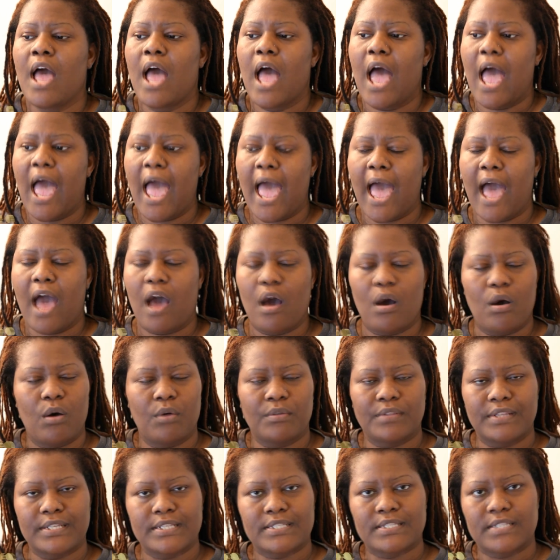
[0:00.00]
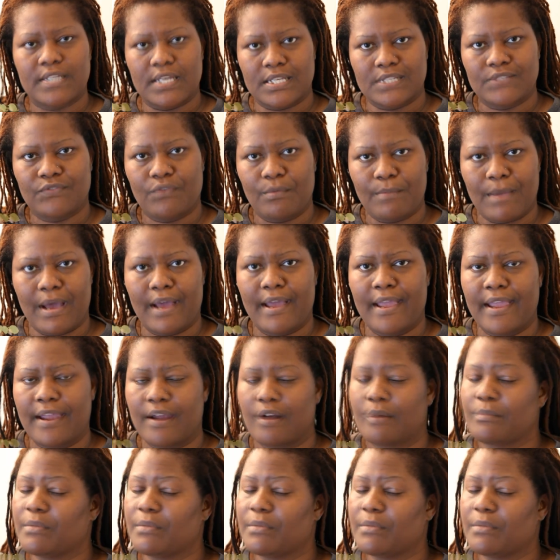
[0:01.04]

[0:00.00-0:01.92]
how this does for my hair.